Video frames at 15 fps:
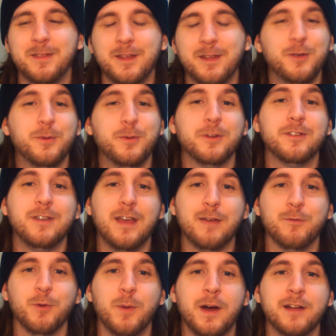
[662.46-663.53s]
Thank you once
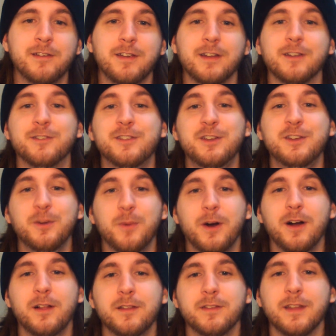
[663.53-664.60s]
again for watching, and I'll see you
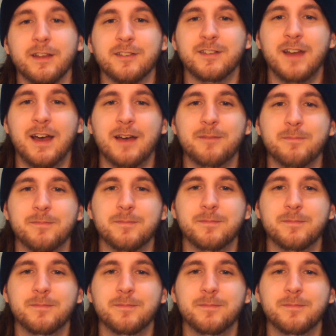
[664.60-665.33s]
all next time.